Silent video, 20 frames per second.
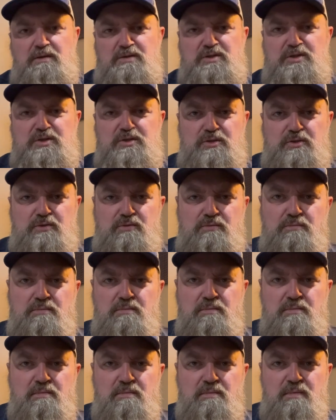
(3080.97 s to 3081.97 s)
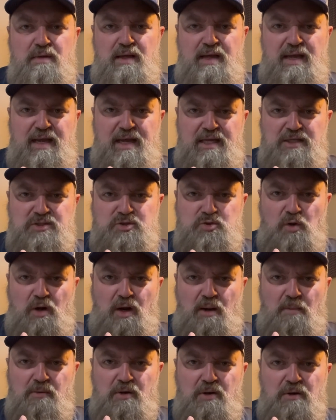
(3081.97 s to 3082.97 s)
to head
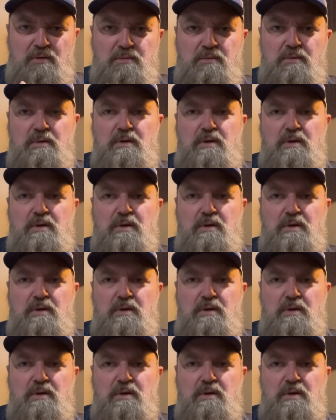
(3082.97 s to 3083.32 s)
trauma.